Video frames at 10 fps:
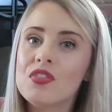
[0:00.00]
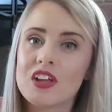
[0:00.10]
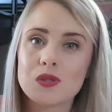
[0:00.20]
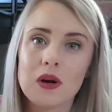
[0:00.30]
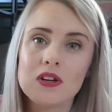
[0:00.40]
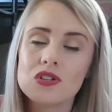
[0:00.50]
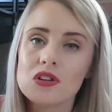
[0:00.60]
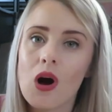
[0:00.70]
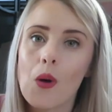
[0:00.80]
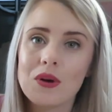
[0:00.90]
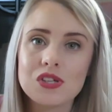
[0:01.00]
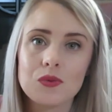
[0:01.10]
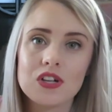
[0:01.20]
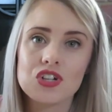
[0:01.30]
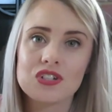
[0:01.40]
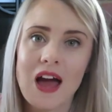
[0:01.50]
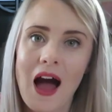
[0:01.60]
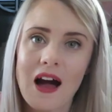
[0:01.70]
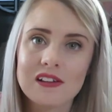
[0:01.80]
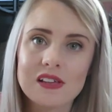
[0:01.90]
That's why you should always read your
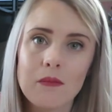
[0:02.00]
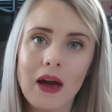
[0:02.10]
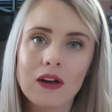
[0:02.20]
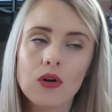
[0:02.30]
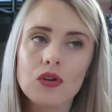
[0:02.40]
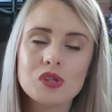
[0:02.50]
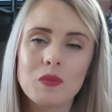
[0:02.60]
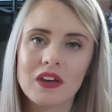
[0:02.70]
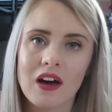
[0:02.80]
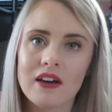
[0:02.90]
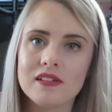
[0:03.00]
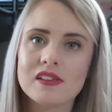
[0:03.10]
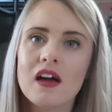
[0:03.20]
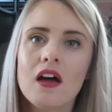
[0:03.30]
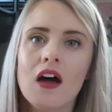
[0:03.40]
tags at Michael's because